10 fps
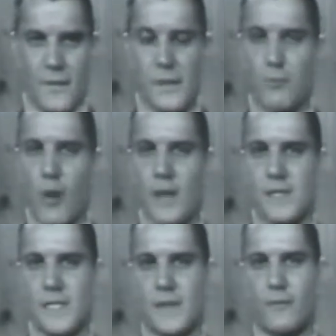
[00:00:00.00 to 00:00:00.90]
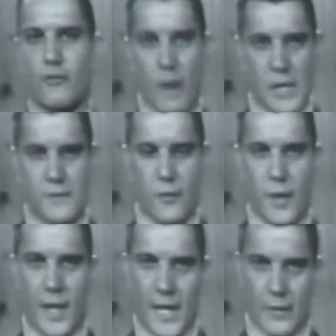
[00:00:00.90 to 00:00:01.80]
This process of
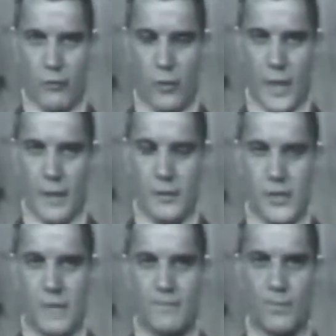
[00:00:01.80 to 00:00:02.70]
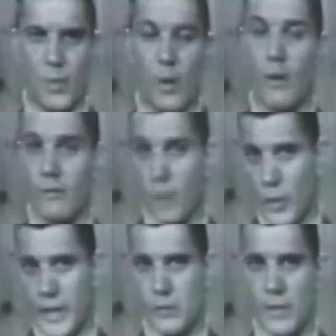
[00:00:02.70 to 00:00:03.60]
transferring electrical energy, or
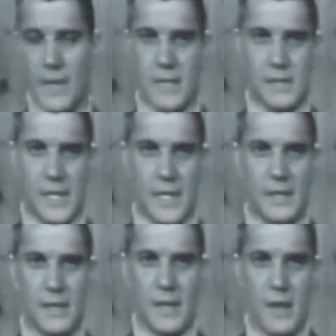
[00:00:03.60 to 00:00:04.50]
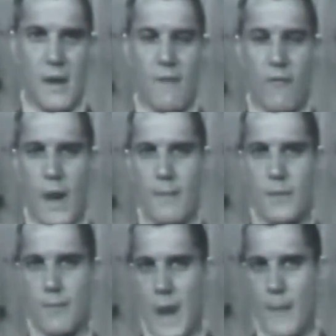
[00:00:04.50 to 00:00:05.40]
voltage we might say, from
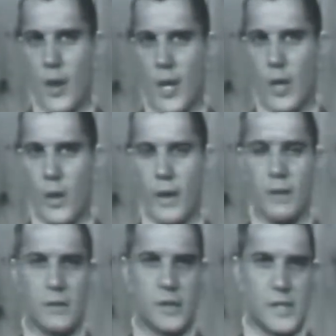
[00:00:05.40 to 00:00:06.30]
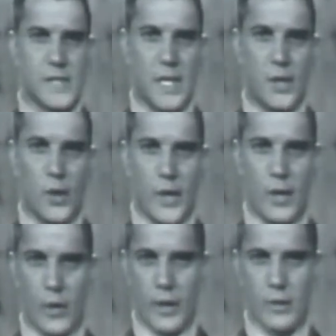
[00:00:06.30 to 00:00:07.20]
the primary coil to the
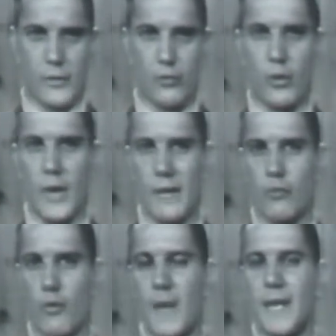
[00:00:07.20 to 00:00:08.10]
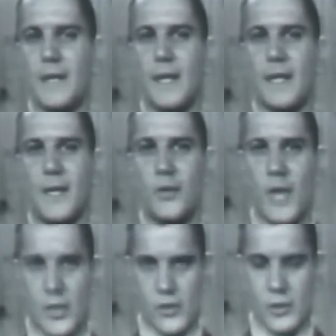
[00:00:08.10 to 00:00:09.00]
secondary coil through electromagnetic
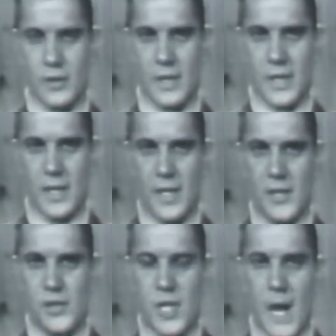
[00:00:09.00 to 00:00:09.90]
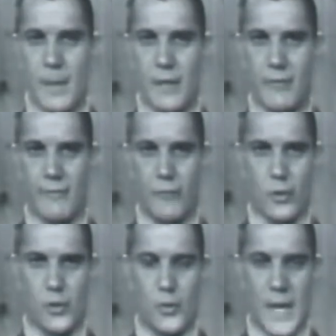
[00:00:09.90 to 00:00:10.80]
induction is commonly
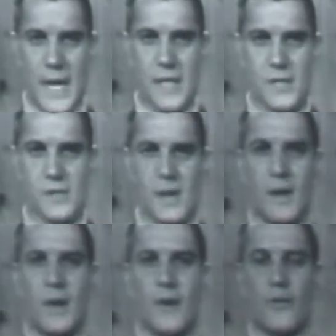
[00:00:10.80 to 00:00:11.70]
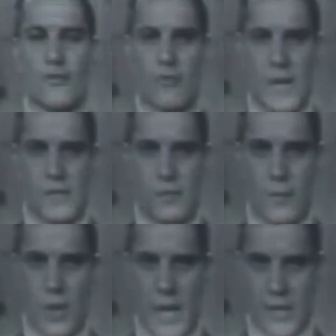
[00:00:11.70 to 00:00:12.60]
referred to as
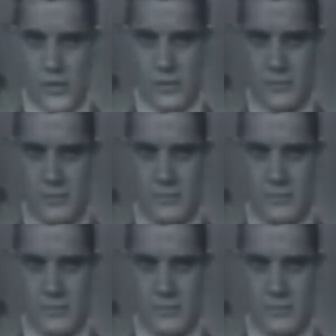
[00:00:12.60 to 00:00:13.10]
transformer action.